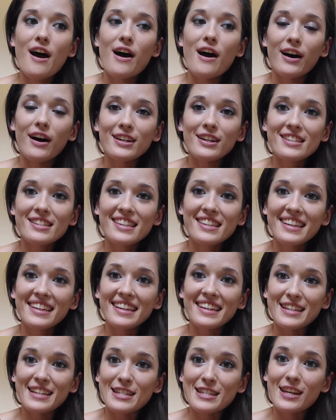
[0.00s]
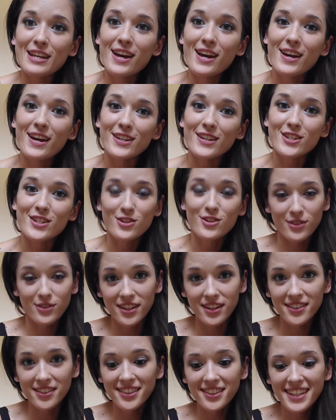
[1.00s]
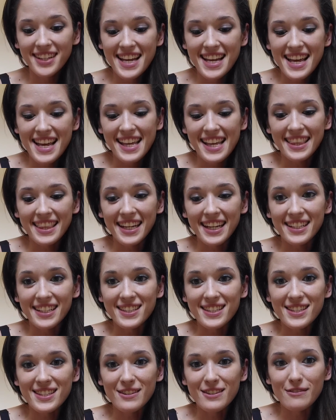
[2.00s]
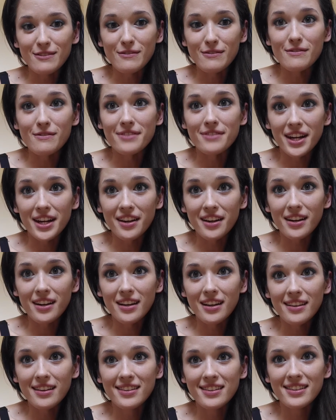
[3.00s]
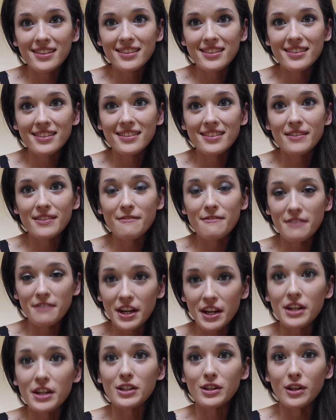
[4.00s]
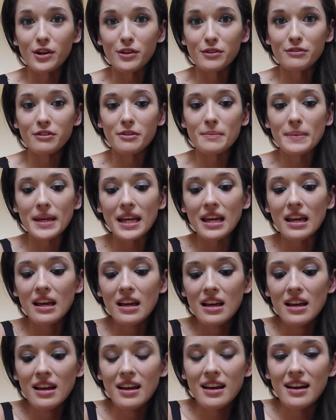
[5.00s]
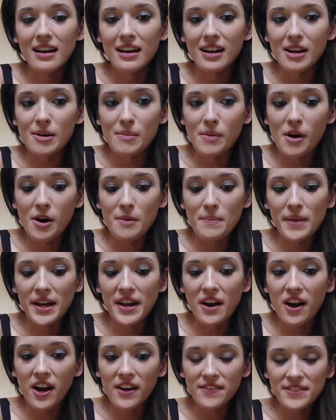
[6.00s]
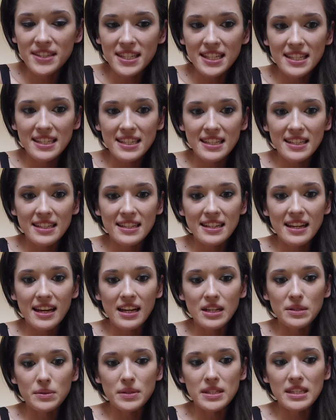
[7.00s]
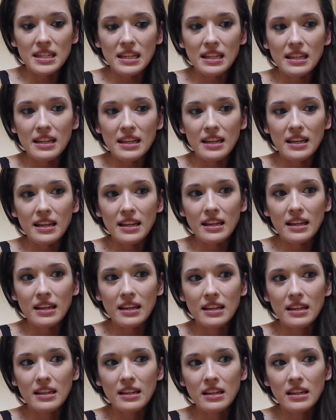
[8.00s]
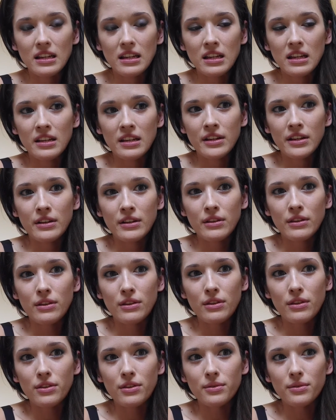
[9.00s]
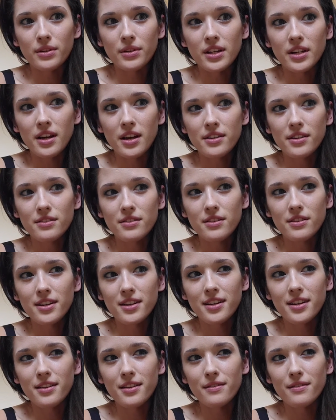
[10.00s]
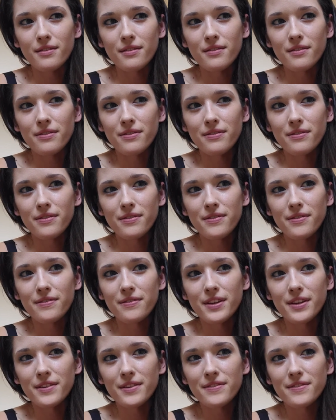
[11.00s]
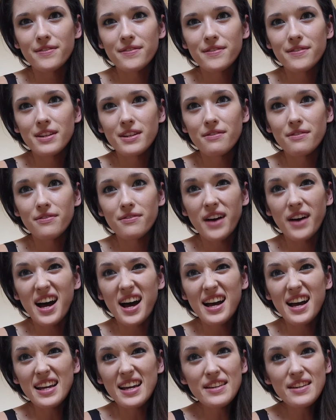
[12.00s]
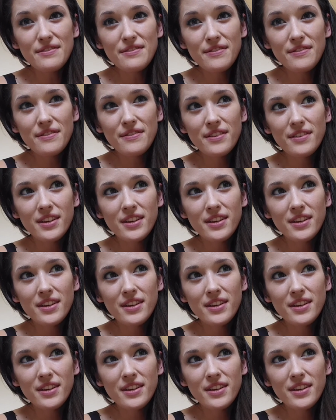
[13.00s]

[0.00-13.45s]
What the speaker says: honestly is a struggle. That's very, very low for me. On my off season, I was eating 355,